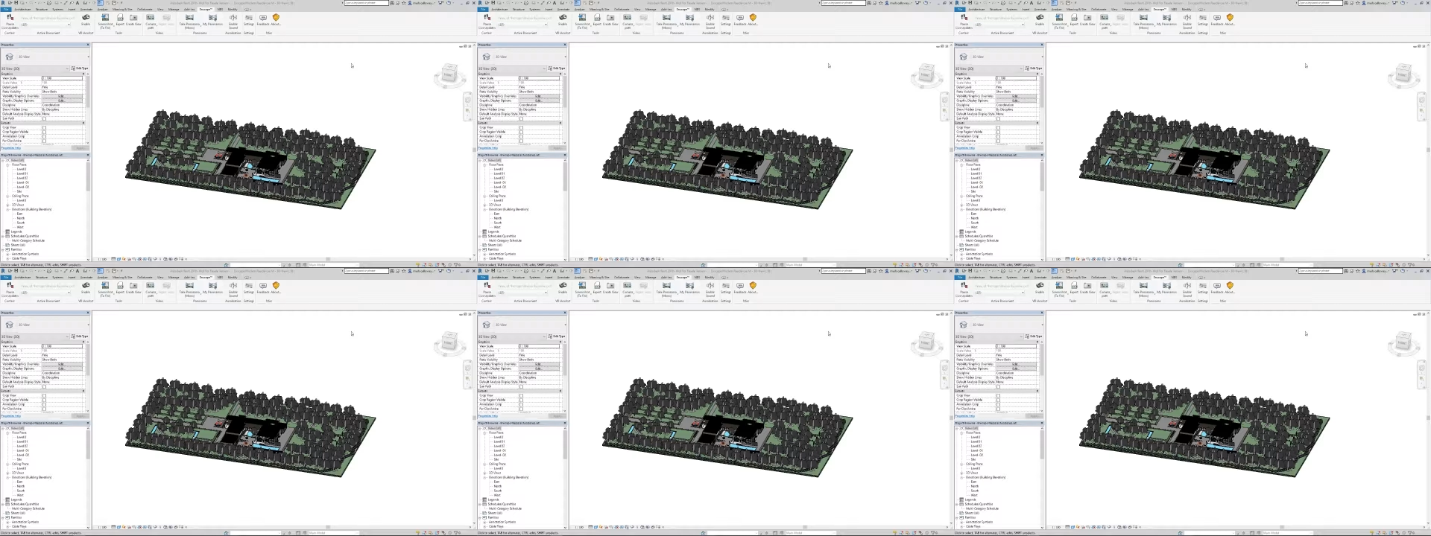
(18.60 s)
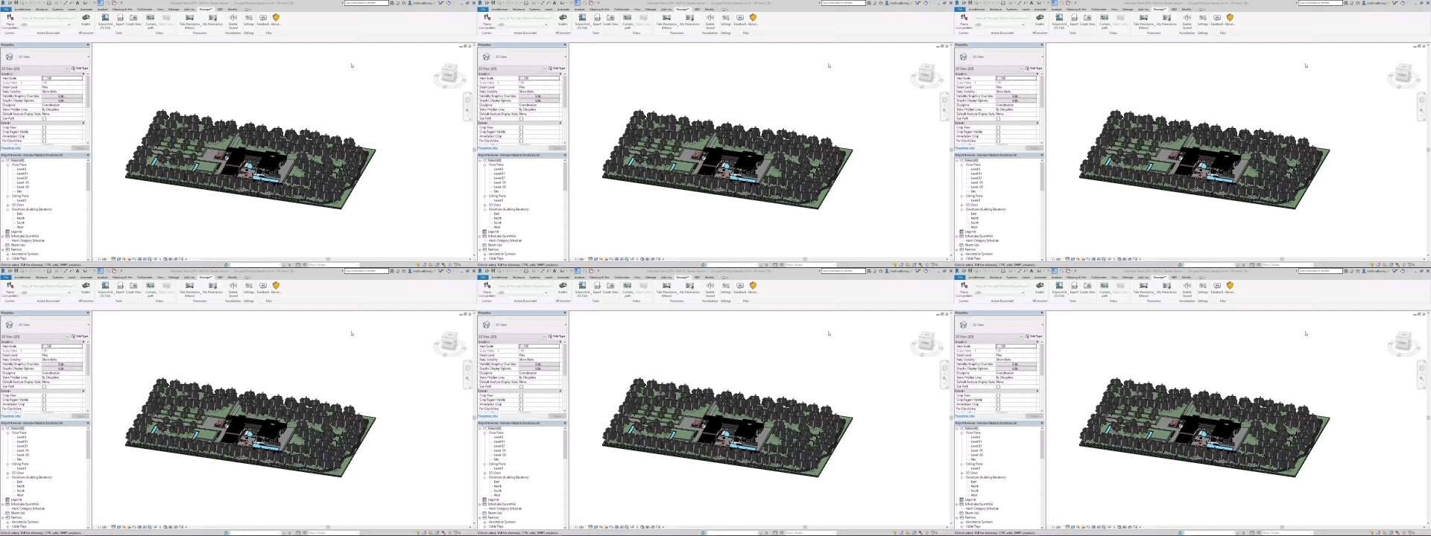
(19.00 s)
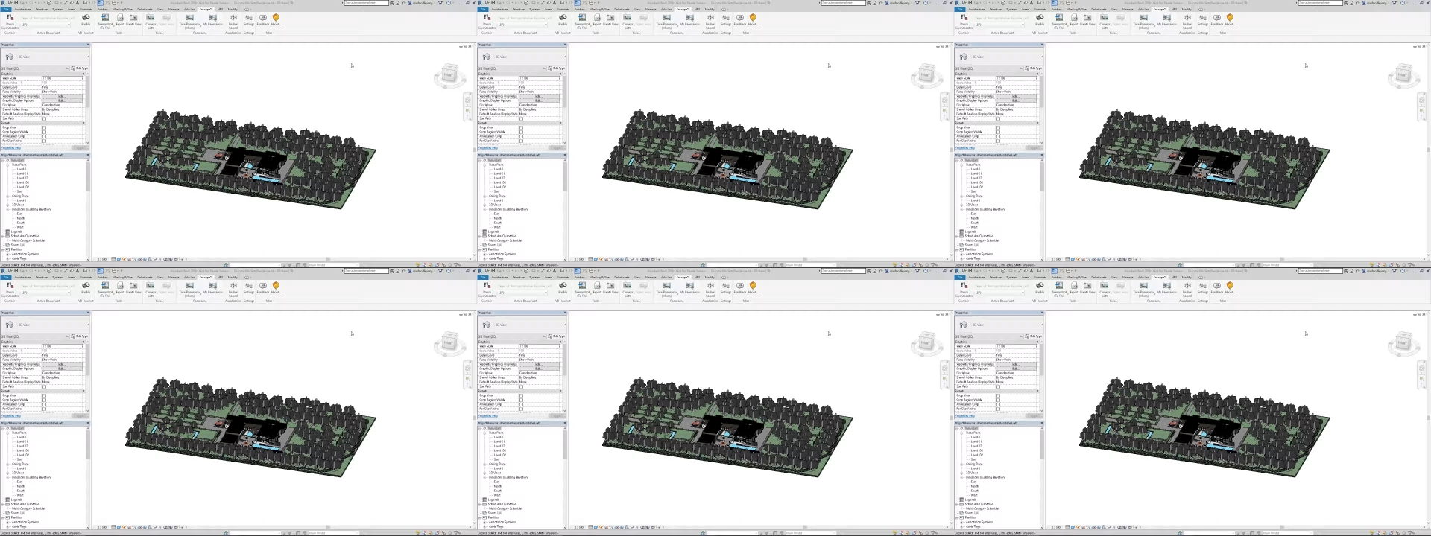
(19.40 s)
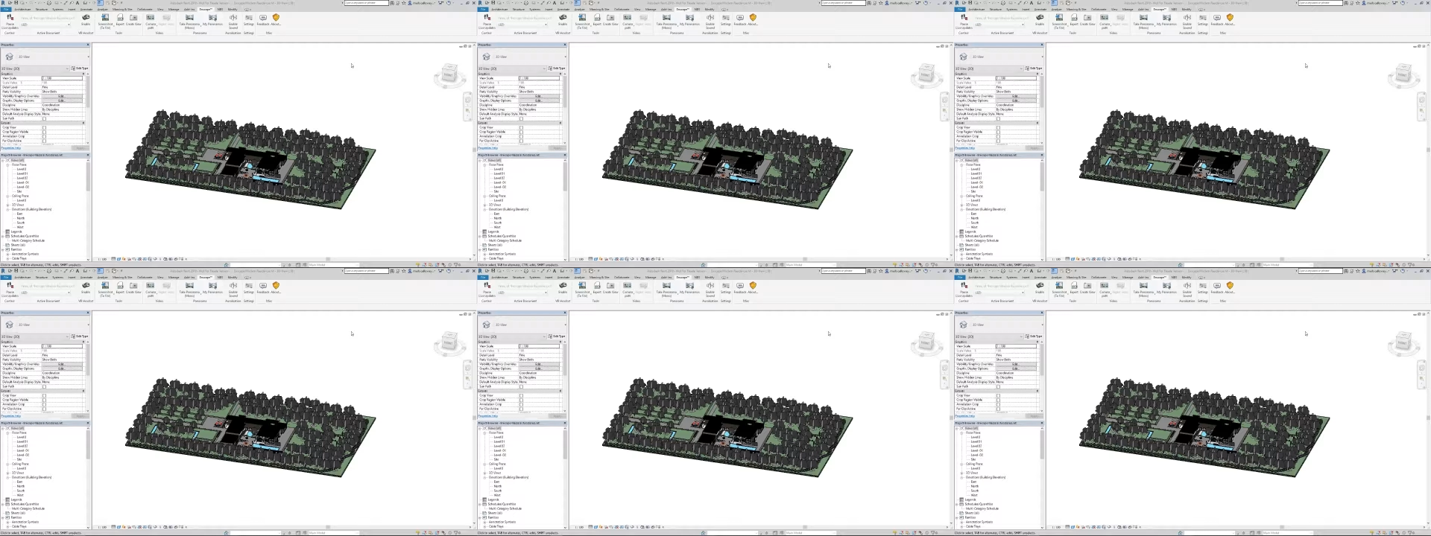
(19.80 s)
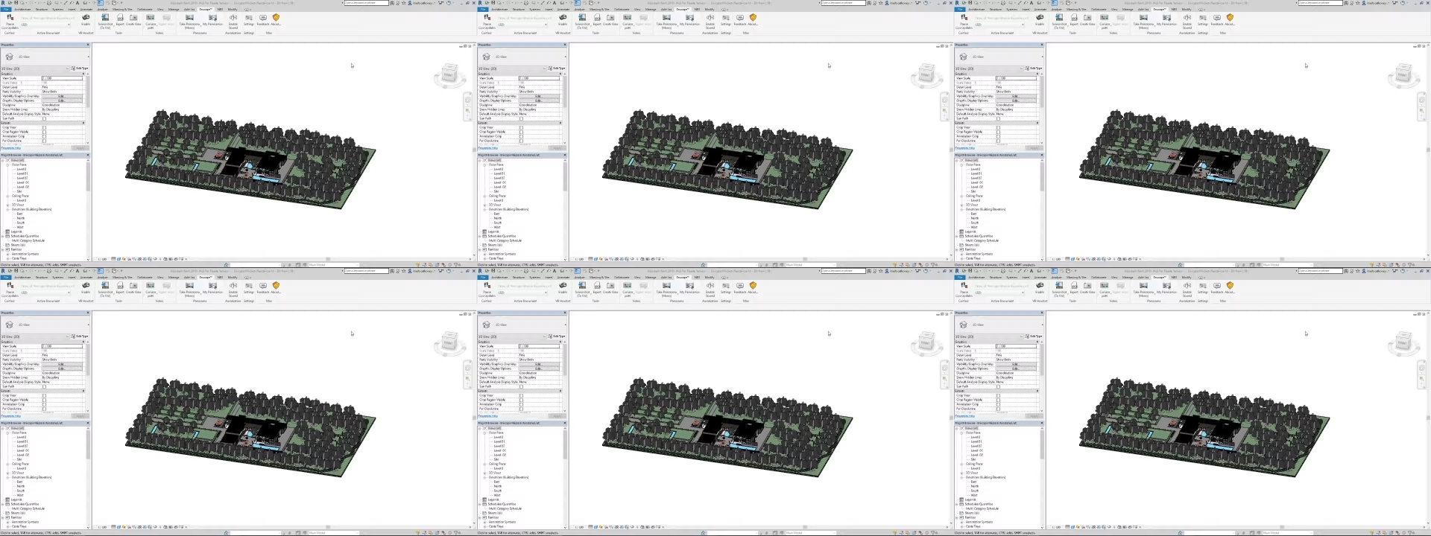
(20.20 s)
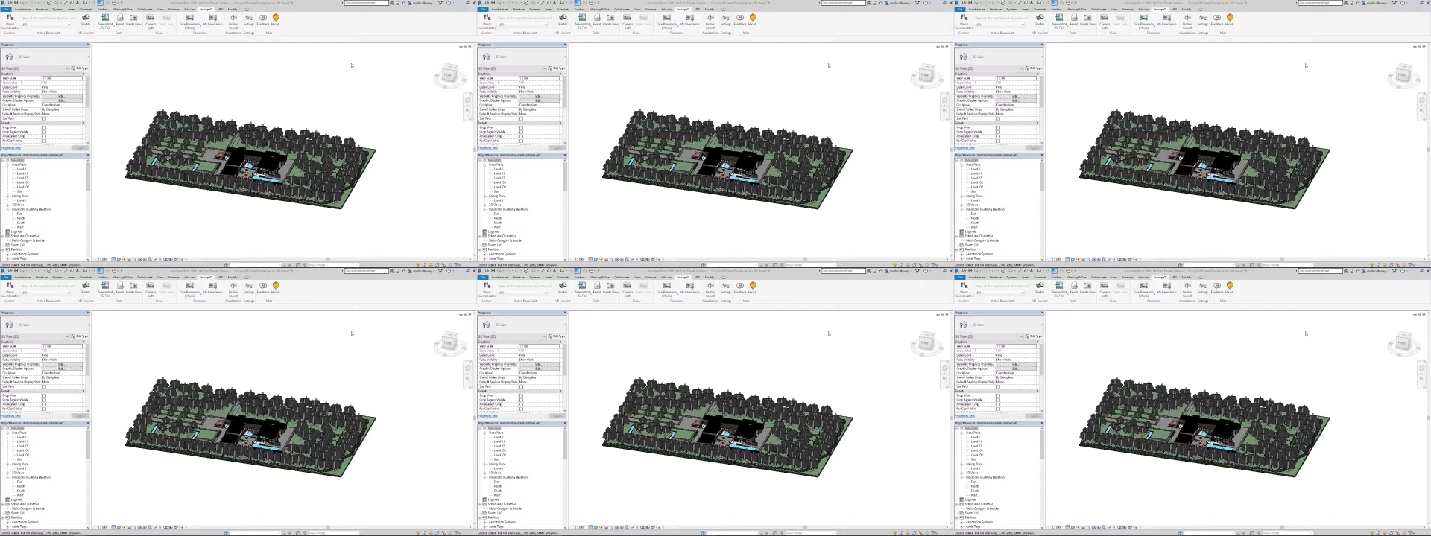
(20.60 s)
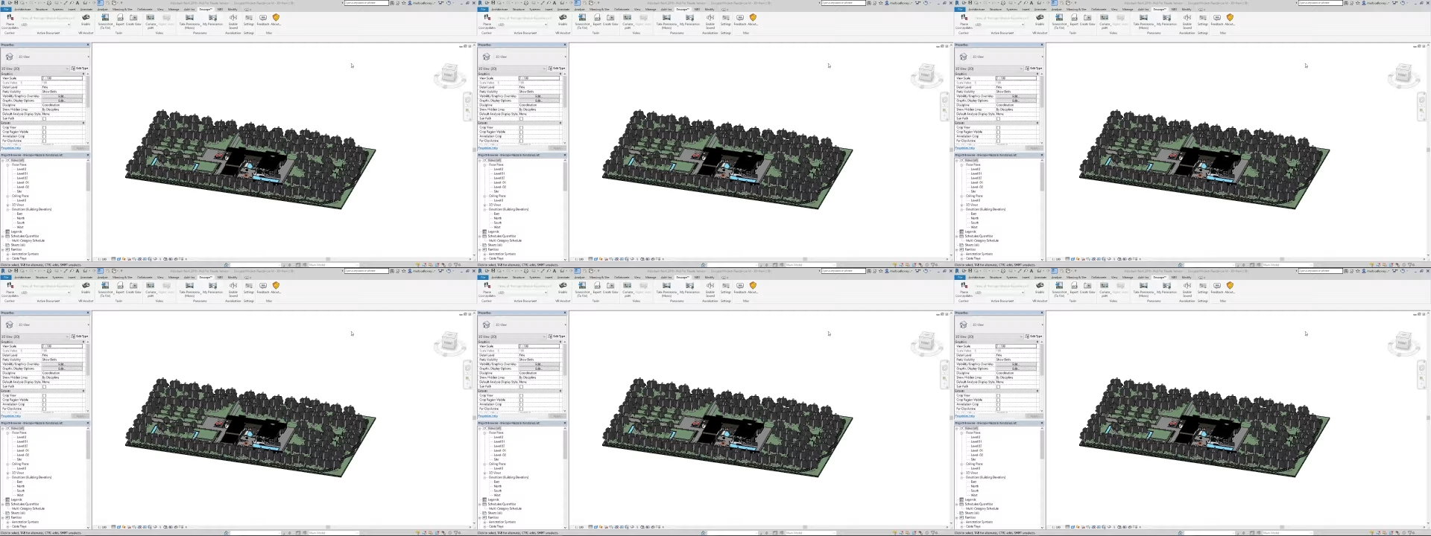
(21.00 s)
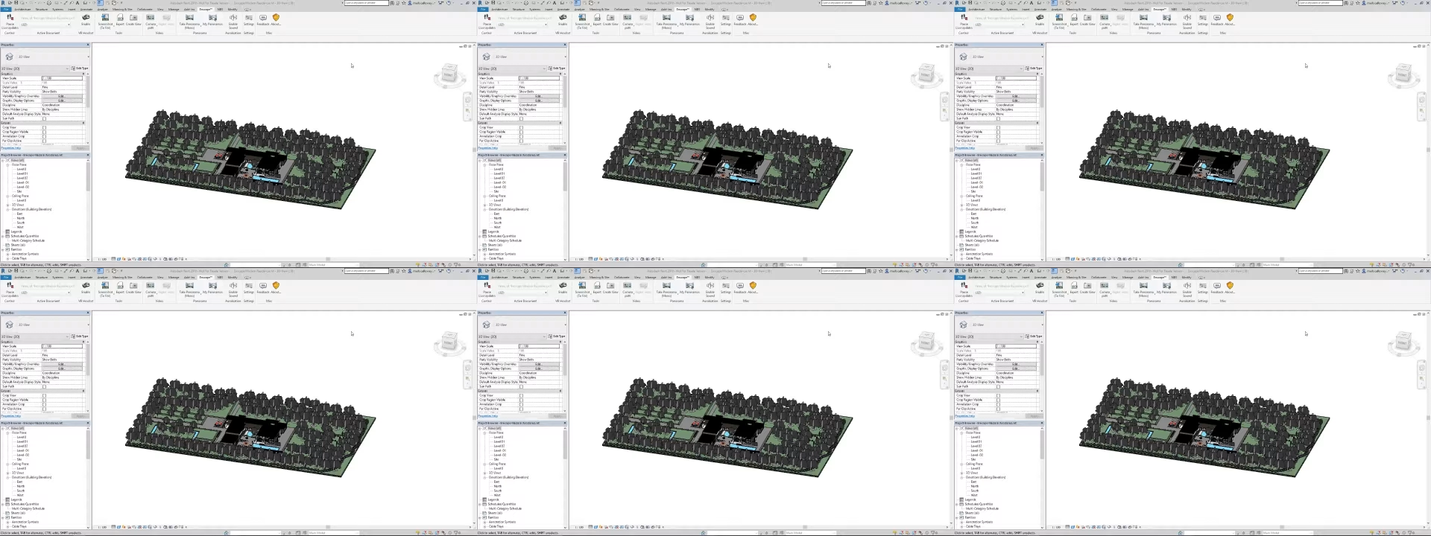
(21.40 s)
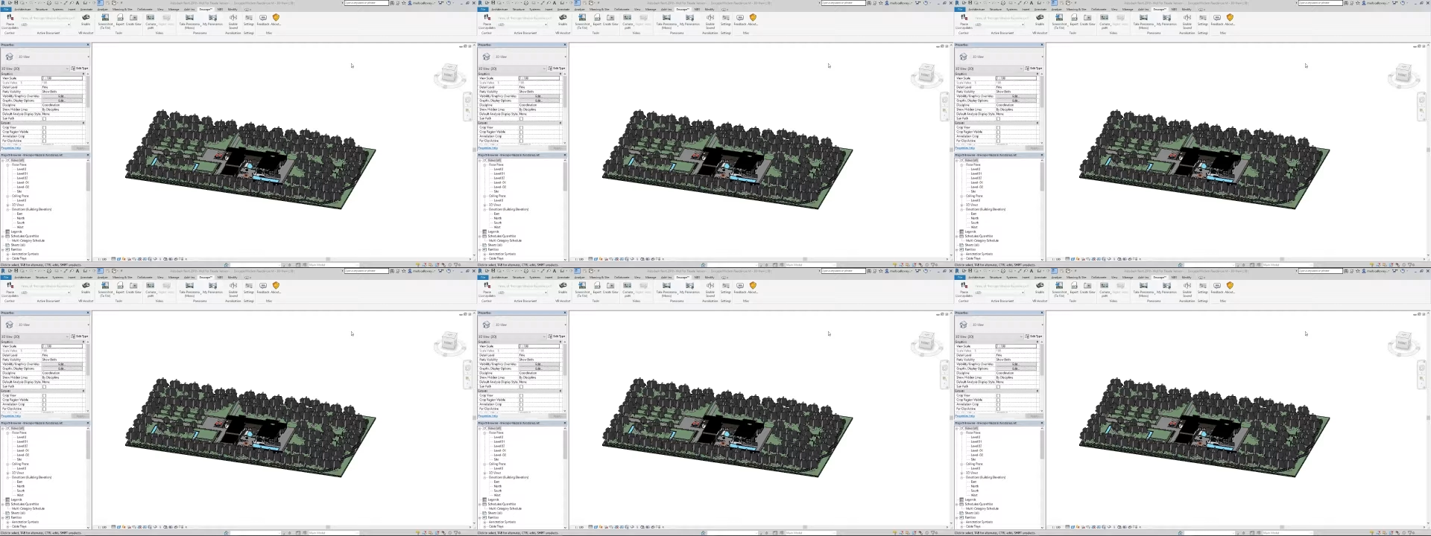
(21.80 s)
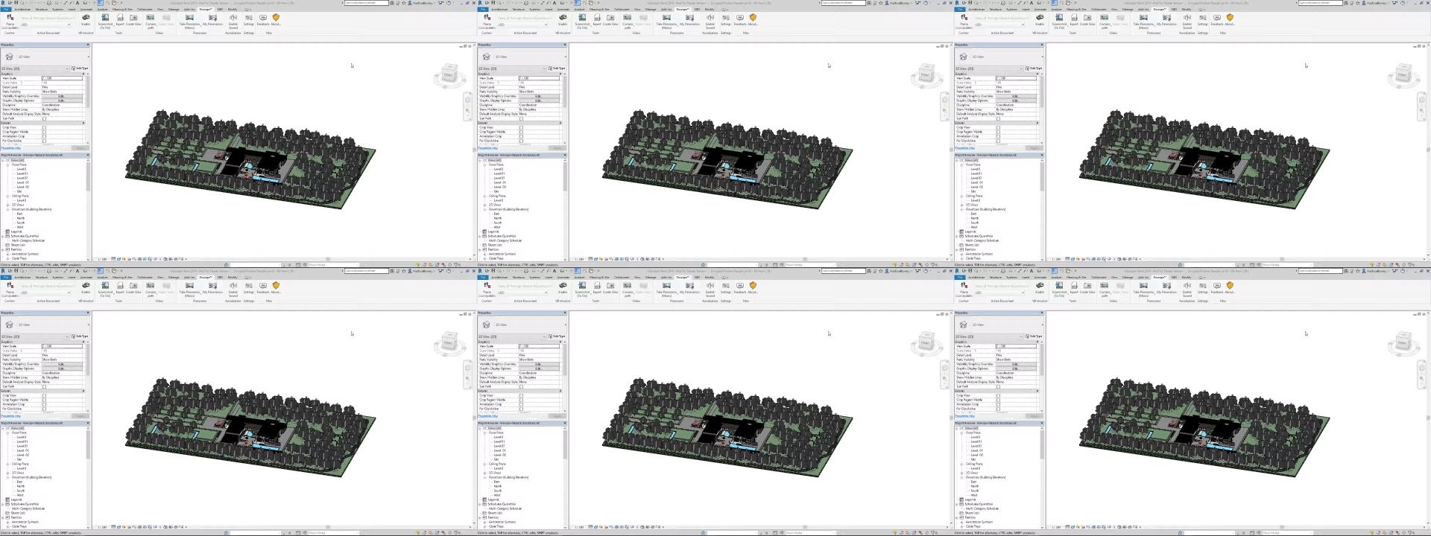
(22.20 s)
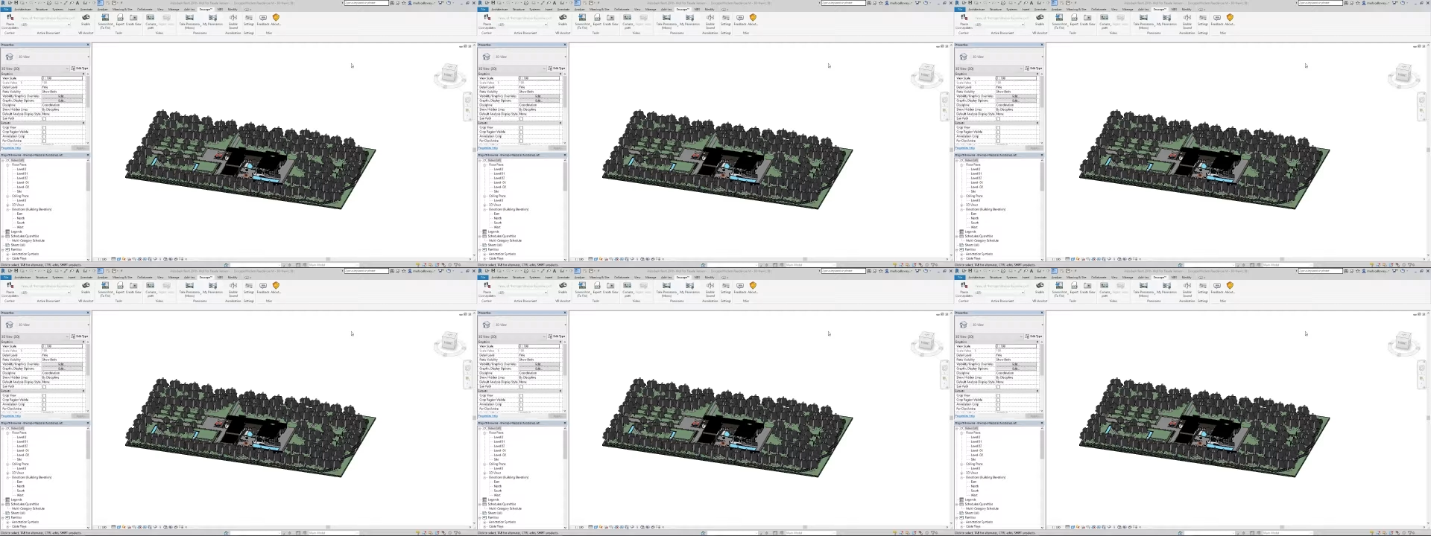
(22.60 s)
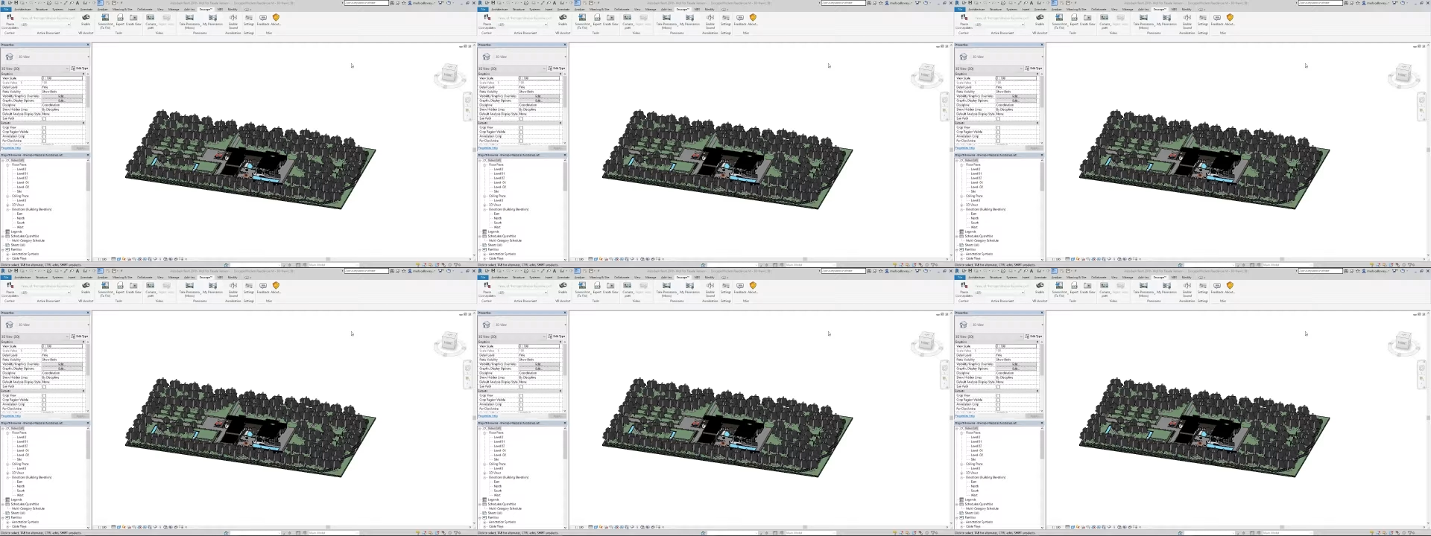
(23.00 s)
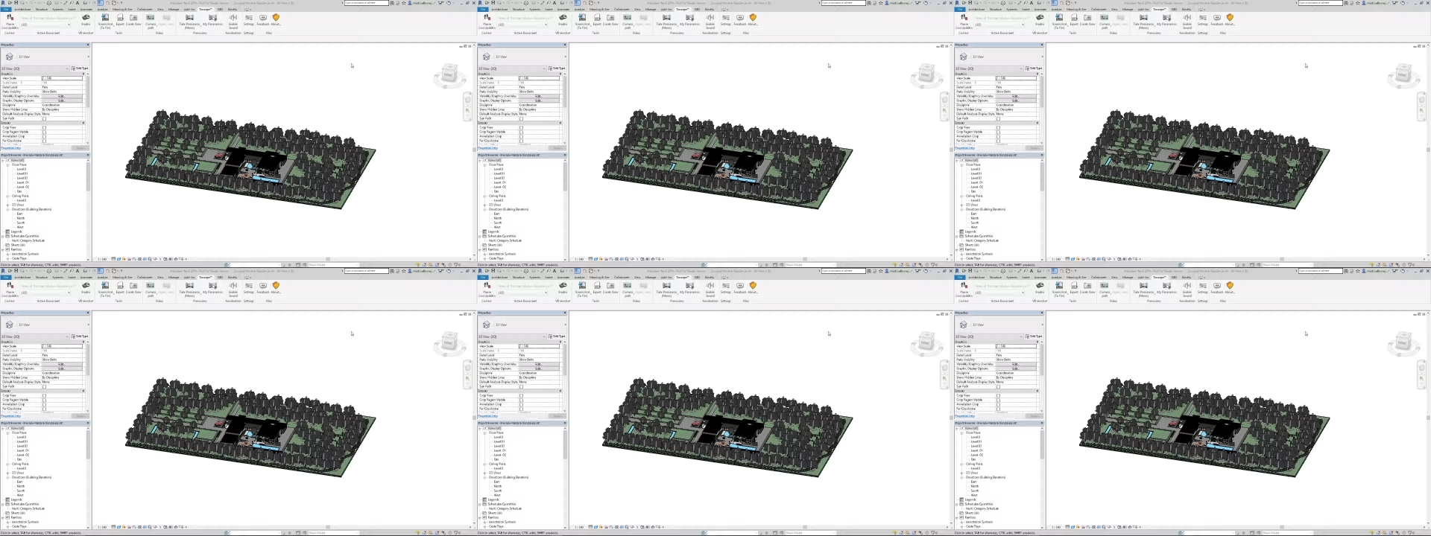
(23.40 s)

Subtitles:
No face is visible, so there are no lips to read.